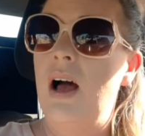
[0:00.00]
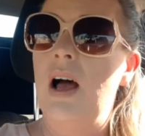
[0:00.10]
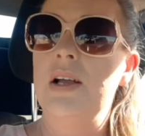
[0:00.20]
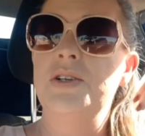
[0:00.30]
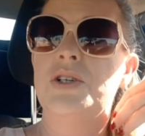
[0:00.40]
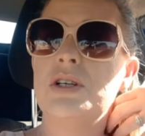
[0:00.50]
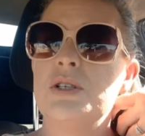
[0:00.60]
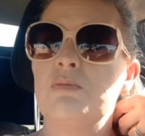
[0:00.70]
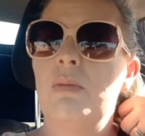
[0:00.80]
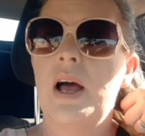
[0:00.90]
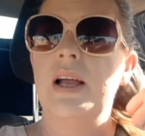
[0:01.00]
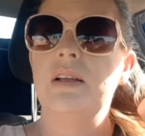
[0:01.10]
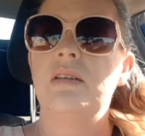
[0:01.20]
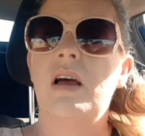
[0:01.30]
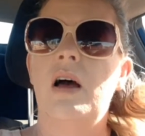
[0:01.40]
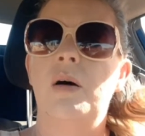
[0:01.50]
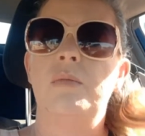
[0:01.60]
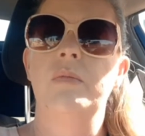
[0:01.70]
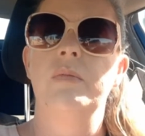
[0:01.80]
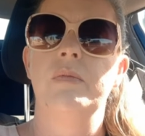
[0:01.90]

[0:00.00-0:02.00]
I just might, um,